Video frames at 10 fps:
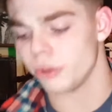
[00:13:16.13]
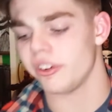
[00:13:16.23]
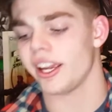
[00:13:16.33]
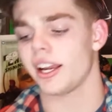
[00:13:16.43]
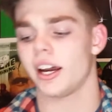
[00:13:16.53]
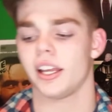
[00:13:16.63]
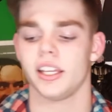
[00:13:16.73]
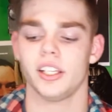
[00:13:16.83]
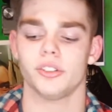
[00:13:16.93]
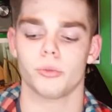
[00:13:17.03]
movie I got
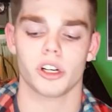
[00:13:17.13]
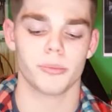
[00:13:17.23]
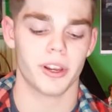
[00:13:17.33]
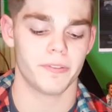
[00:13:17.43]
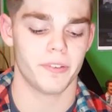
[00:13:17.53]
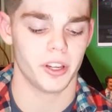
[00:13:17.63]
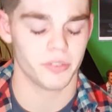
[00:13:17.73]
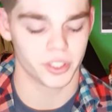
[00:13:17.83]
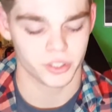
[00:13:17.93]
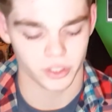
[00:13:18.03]
is one of my
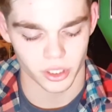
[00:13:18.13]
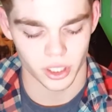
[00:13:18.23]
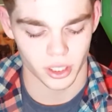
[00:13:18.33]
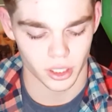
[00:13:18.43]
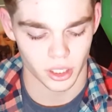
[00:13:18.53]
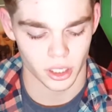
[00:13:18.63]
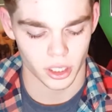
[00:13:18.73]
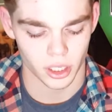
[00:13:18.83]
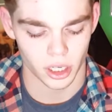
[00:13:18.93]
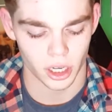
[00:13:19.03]
favorites
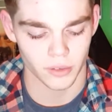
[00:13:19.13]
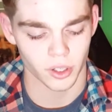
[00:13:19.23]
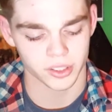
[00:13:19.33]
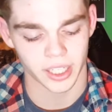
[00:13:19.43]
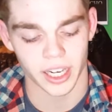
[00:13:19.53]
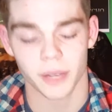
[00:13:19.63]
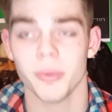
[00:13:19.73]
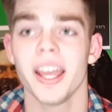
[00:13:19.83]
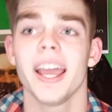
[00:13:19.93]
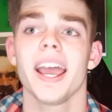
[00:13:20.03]
of all
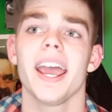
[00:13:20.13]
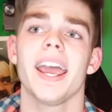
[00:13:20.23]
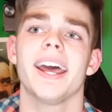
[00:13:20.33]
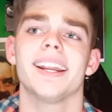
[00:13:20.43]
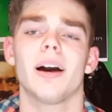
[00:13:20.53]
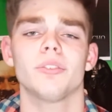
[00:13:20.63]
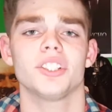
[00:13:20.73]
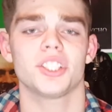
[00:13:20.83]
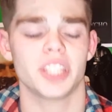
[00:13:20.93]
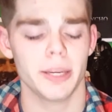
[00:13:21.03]
time, and I was
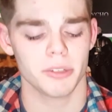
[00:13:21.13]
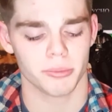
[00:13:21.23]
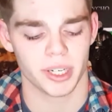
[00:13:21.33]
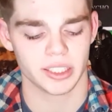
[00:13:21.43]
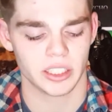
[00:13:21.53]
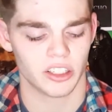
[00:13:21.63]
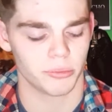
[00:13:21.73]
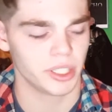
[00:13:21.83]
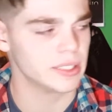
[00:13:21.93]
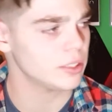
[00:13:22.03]
ashamed of myself
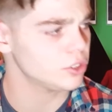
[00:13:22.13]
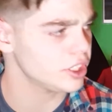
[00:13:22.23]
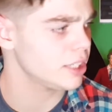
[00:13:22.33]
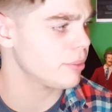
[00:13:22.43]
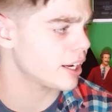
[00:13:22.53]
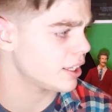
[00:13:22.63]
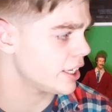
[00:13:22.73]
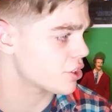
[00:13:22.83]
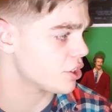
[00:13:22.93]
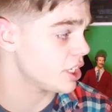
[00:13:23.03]
because I was looking at my
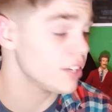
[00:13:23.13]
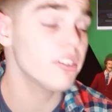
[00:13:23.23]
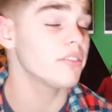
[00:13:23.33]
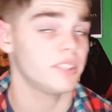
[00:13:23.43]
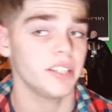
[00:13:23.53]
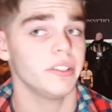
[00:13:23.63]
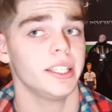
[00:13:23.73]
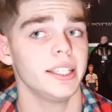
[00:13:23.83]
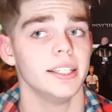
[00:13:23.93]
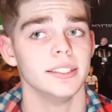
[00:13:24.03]
collection, even of
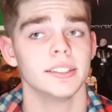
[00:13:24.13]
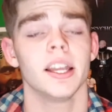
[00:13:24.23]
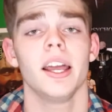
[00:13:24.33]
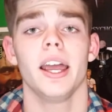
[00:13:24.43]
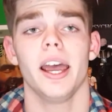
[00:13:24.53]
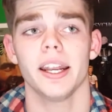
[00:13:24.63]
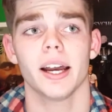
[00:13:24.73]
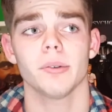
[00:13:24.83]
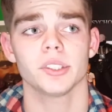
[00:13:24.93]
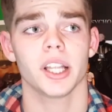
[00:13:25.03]
DVDs, and
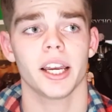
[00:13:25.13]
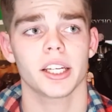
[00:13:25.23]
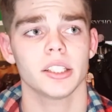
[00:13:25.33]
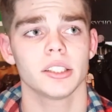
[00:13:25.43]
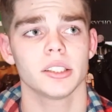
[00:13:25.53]
I was like,